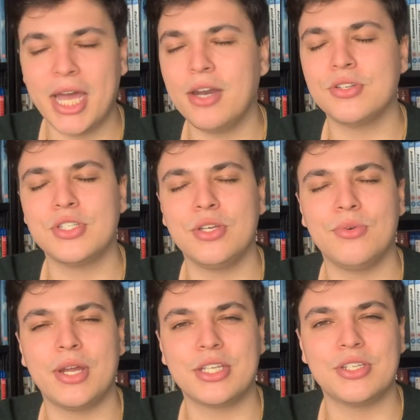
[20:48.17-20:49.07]
and I'll see you
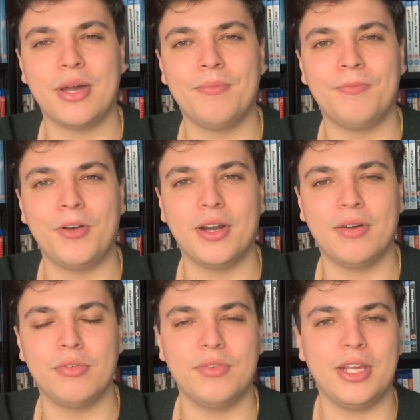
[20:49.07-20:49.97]
all next time for
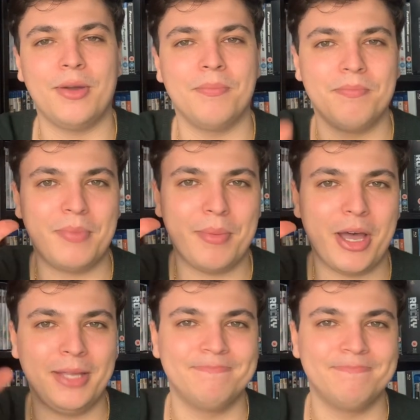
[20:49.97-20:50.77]
another video. Bye-bye.